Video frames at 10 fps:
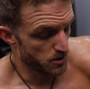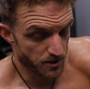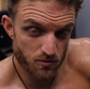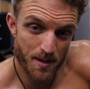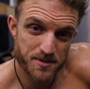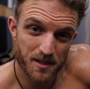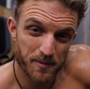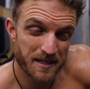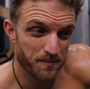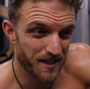this wraps
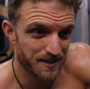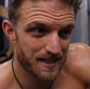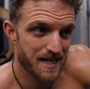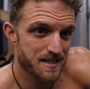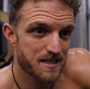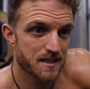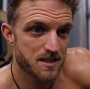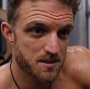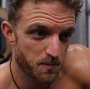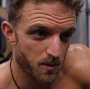up my last
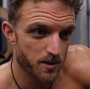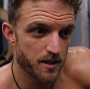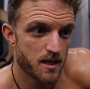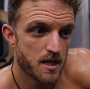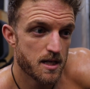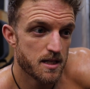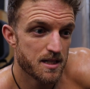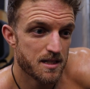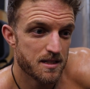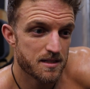Spartan
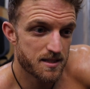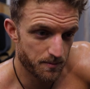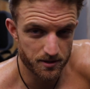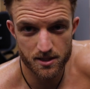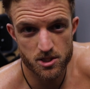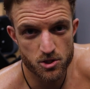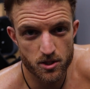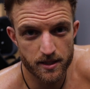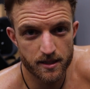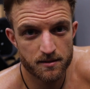simulation
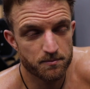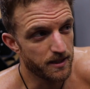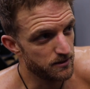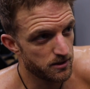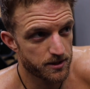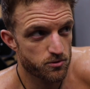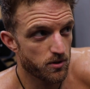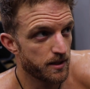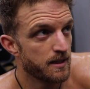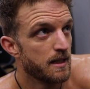training, my longest
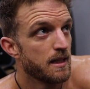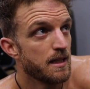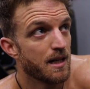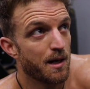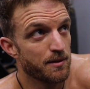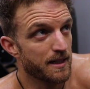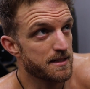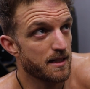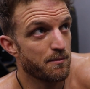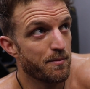run. Like I
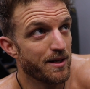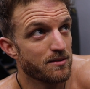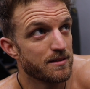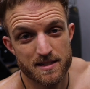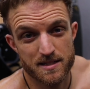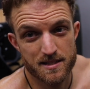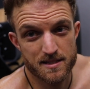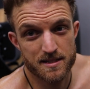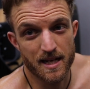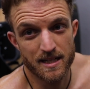said, I'm about
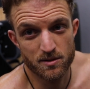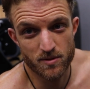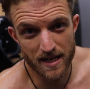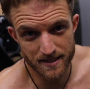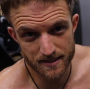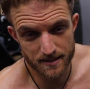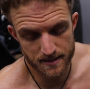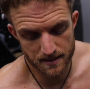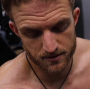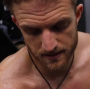8 days
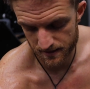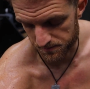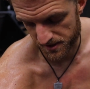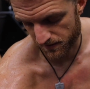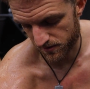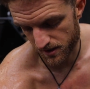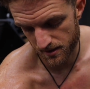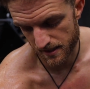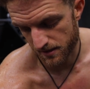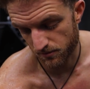out. I'm 7
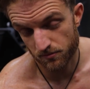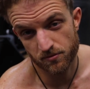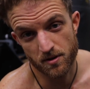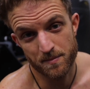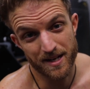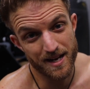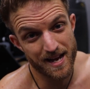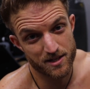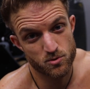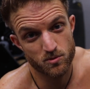days out from my
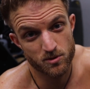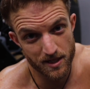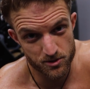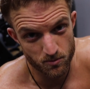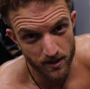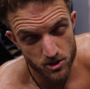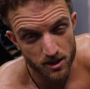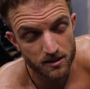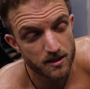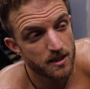actual graduation,